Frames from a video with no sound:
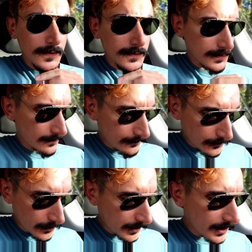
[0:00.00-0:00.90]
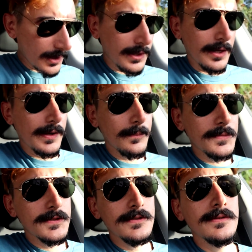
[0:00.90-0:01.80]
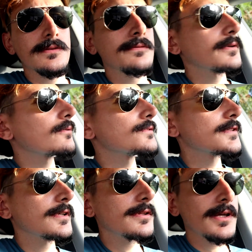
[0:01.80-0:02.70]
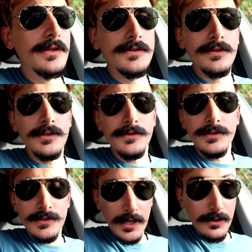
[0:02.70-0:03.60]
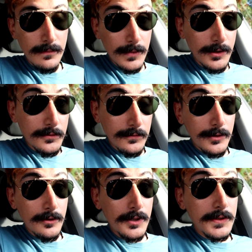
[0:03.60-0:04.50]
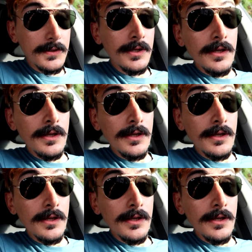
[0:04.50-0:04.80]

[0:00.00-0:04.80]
It's 48 amps. The phone said that is an insane amount of current.